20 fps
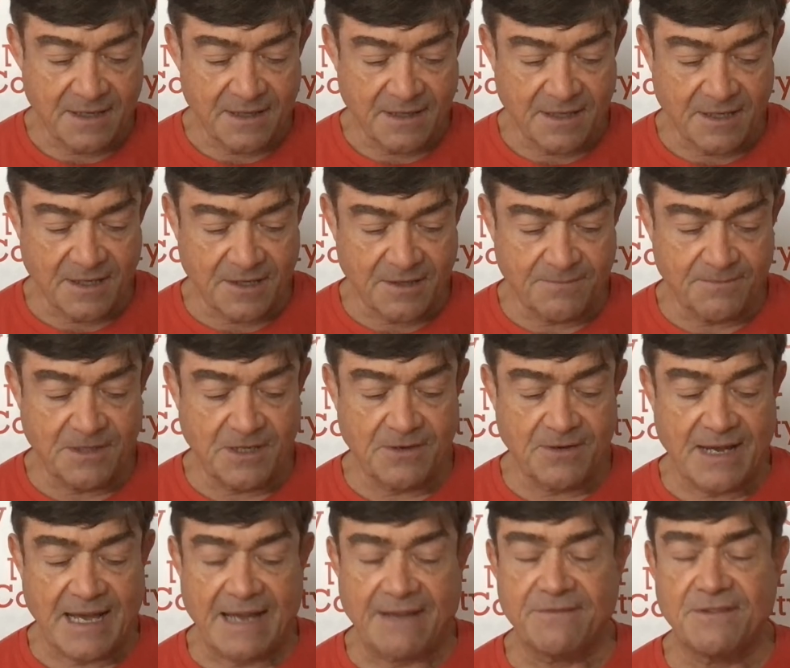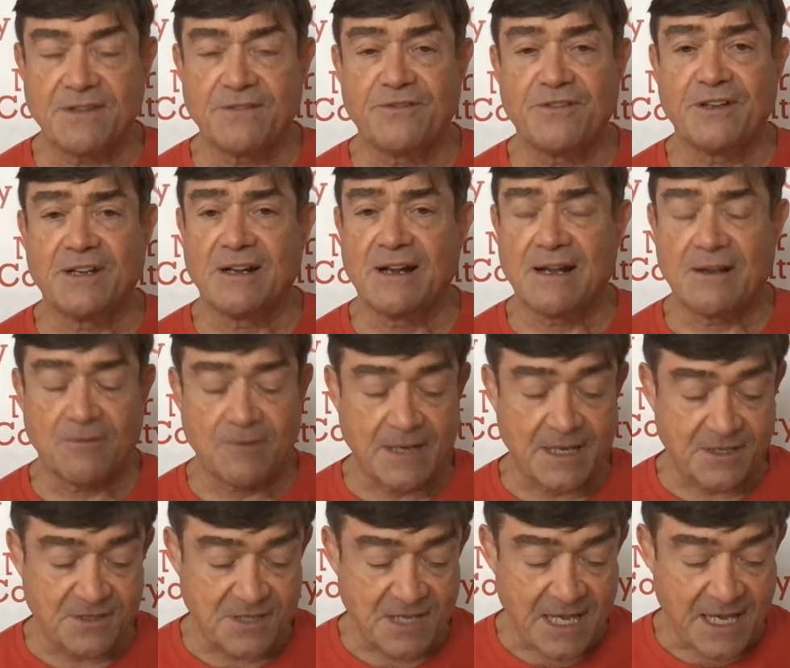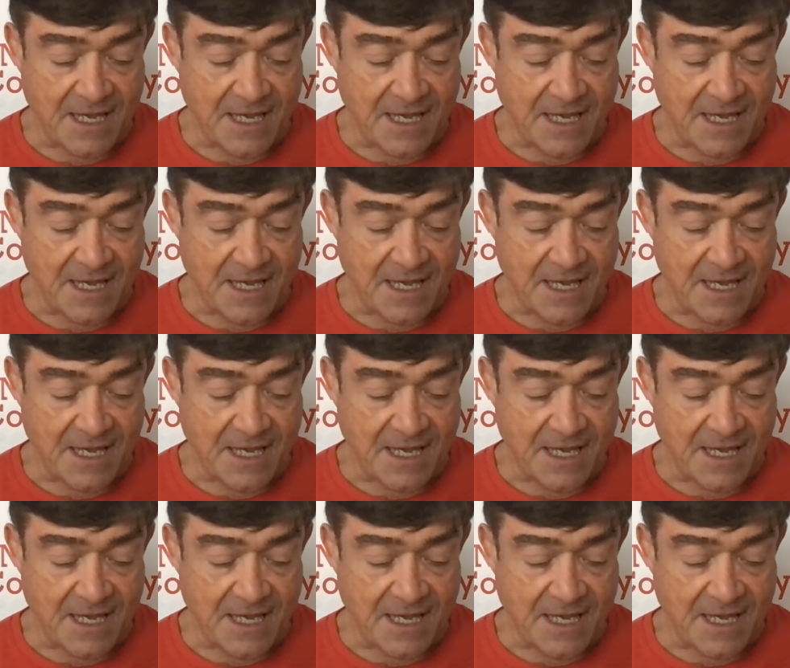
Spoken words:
You have to figure out ways.